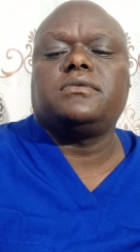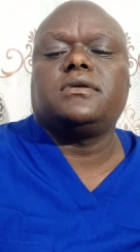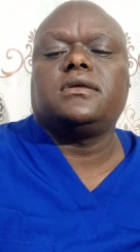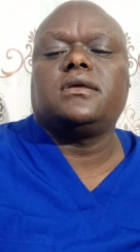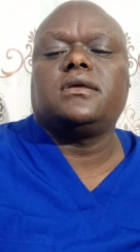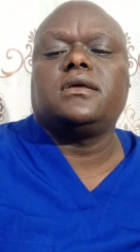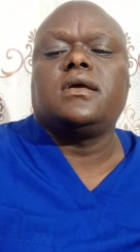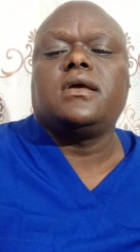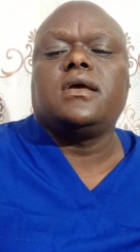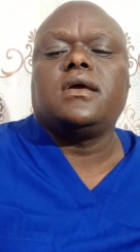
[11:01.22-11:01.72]

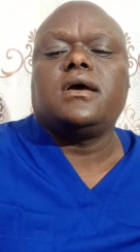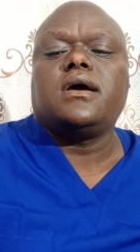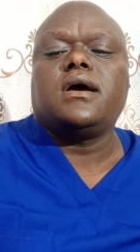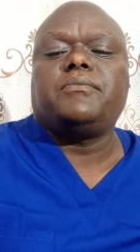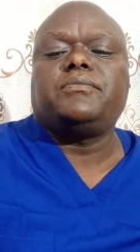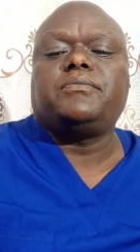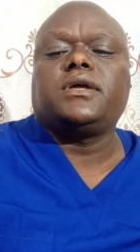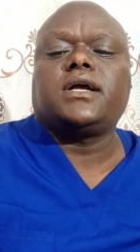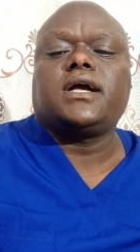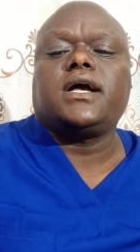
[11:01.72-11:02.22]
be a
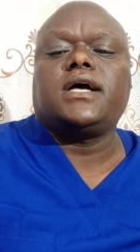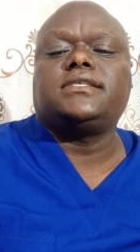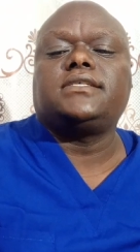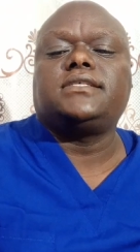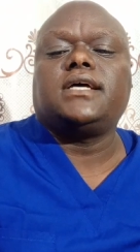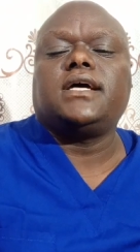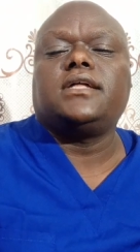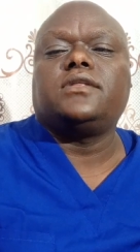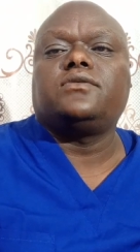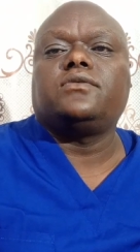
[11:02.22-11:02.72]

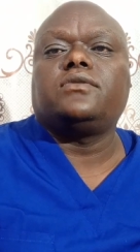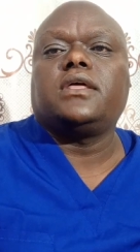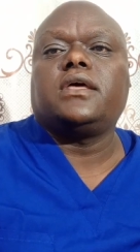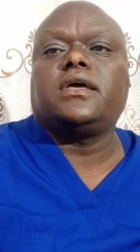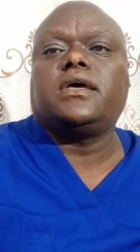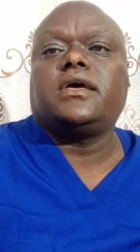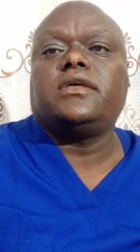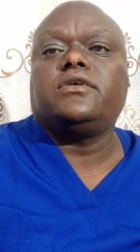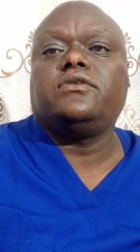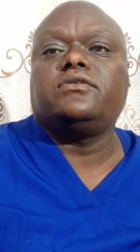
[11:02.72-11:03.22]
precursor to
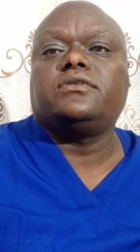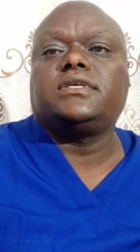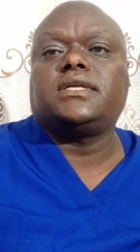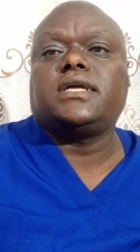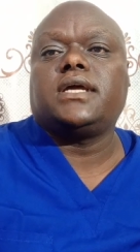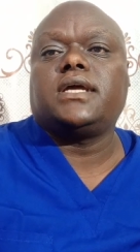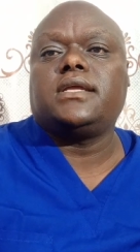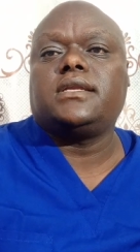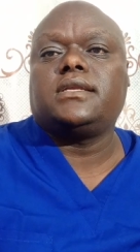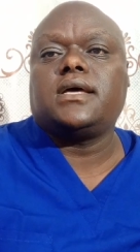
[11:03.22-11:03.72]
the
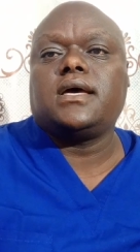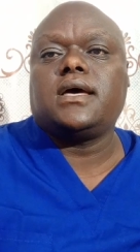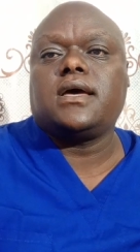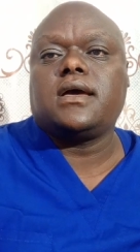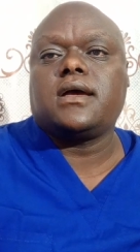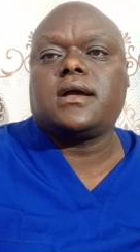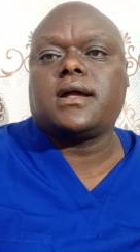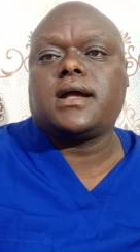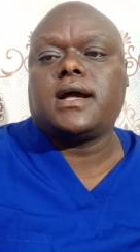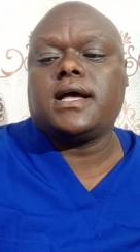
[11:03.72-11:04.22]
uterine
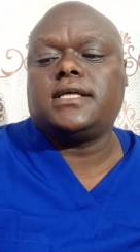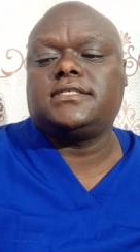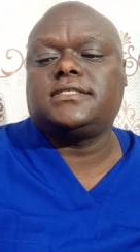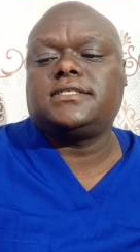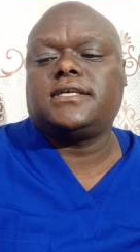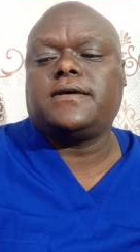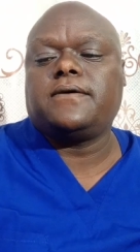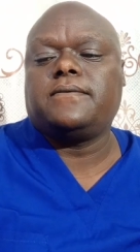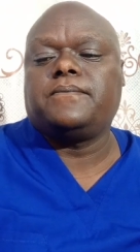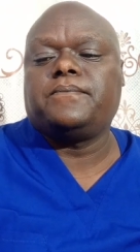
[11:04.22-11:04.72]
uh,
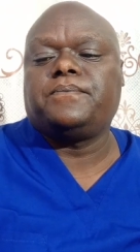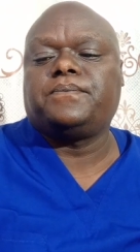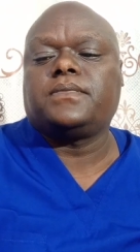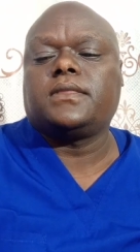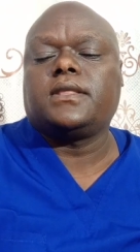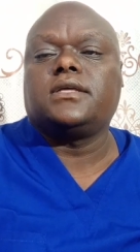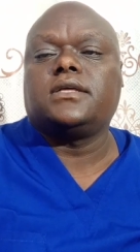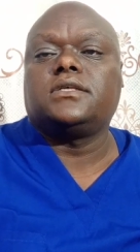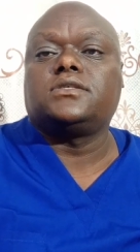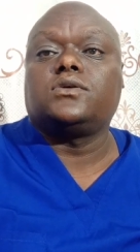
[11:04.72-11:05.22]
cancer.
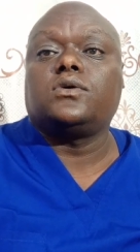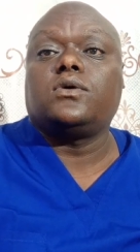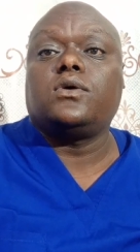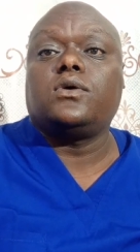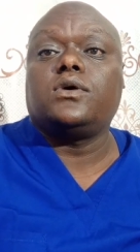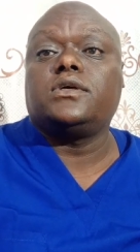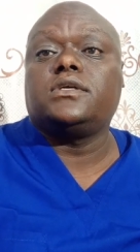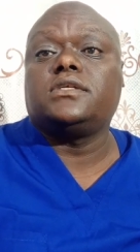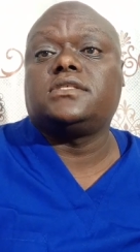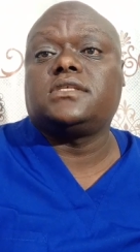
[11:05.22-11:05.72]
So
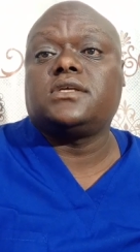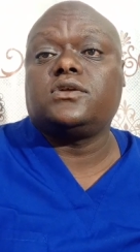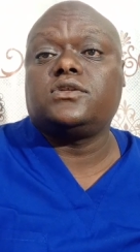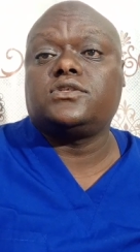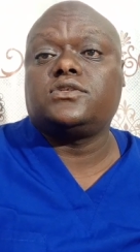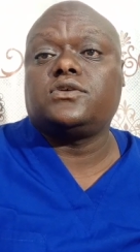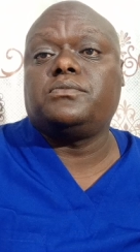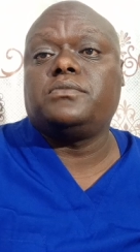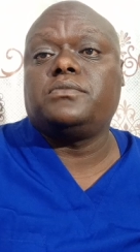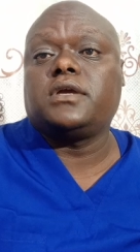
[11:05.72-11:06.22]
it
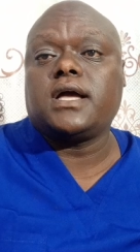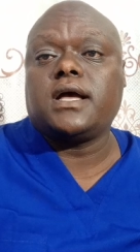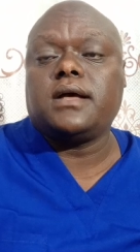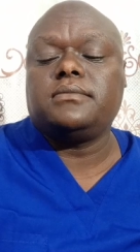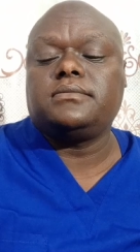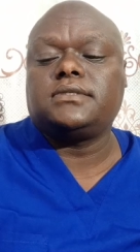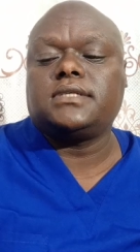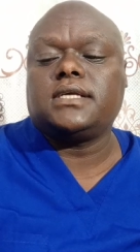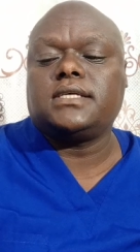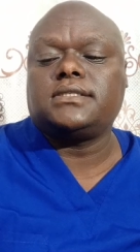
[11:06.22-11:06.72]
also
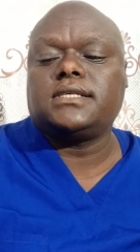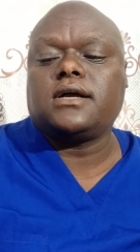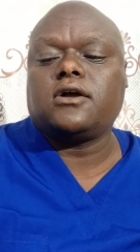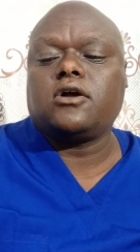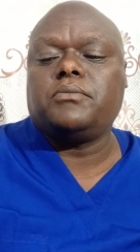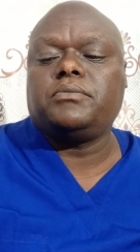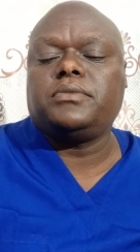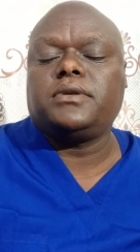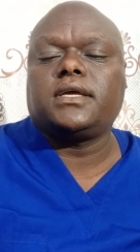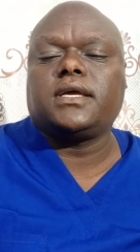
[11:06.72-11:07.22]
becomes as a
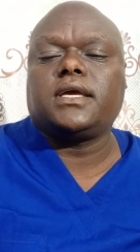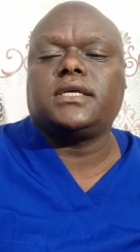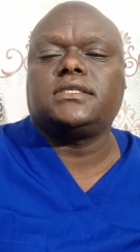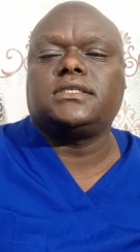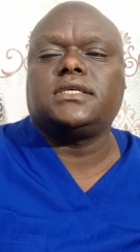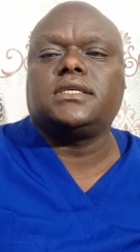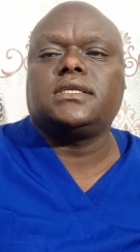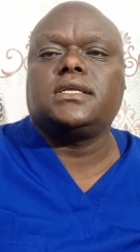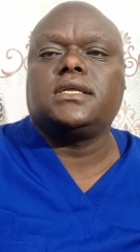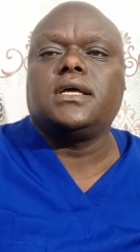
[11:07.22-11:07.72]

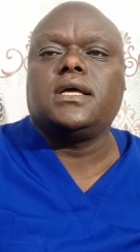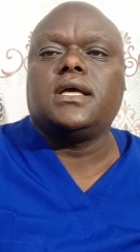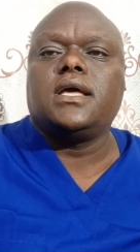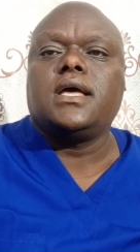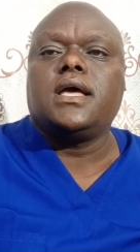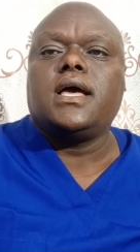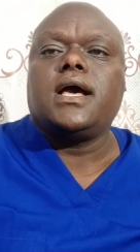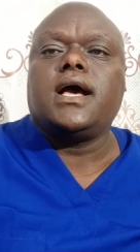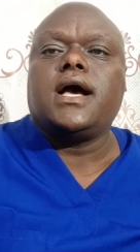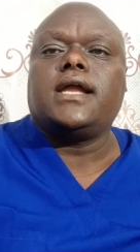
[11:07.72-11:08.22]
complication.
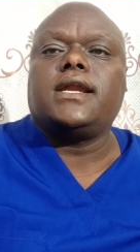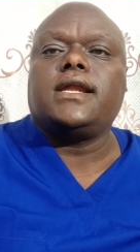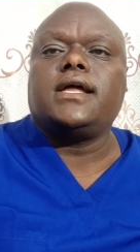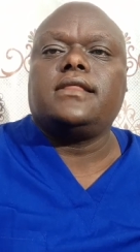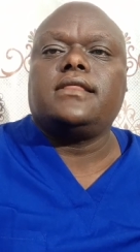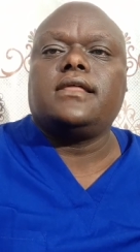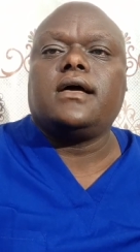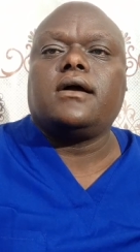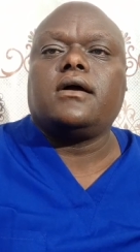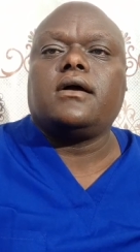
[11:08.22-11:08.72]

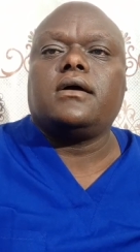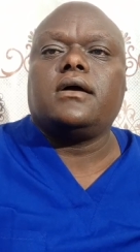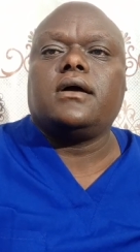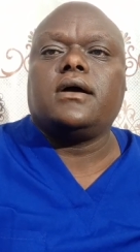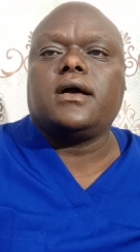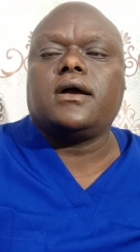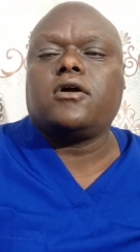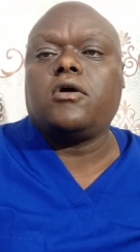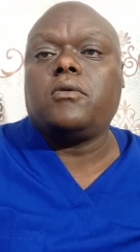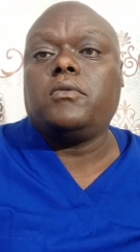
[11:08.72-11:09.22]
Another
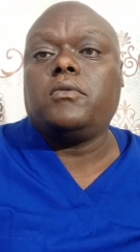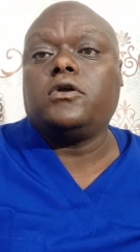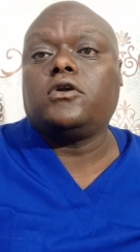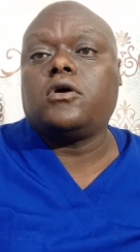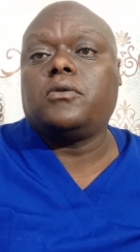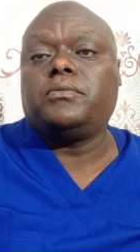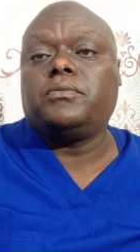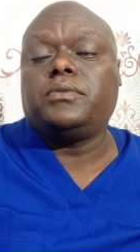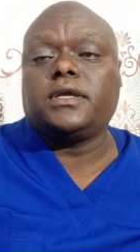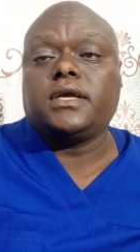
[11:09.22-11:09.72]
uh, common
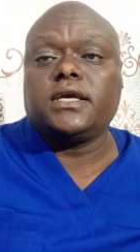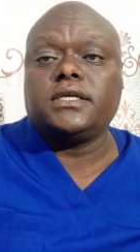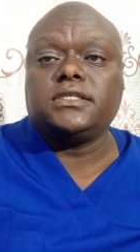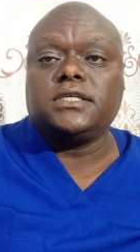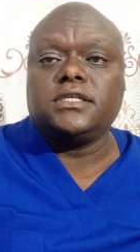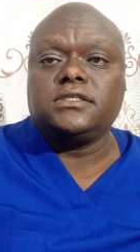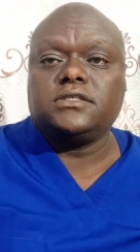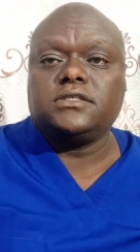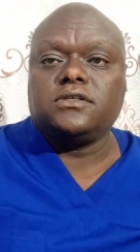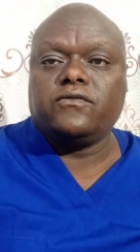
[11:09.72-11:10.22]

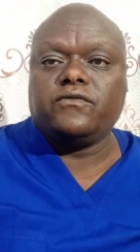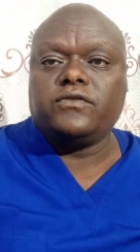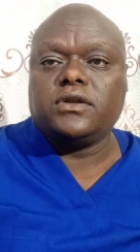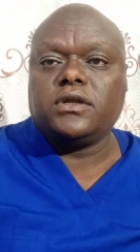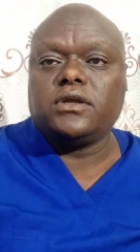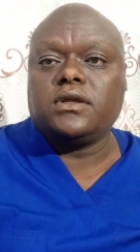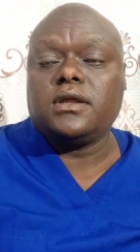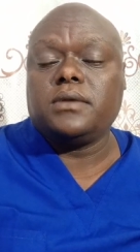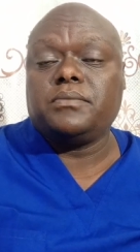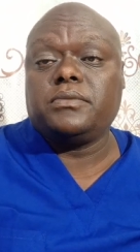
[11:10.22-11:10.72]
complications of
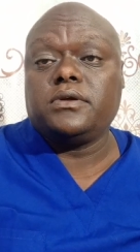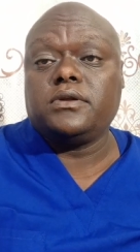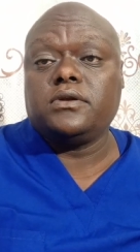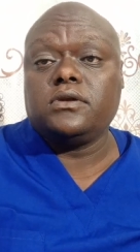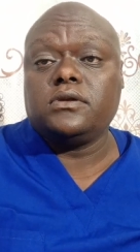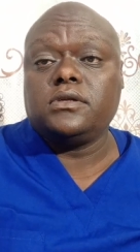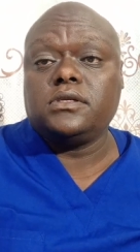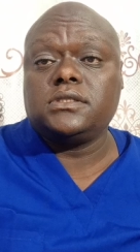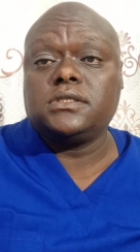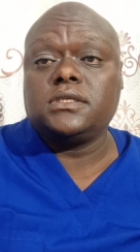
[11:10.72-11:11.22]
irregular
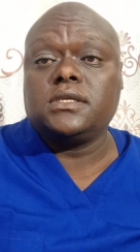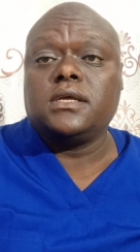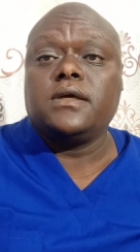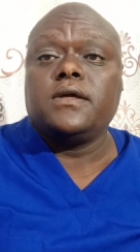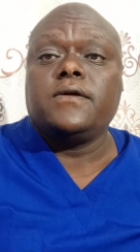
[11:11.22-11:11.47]
periods,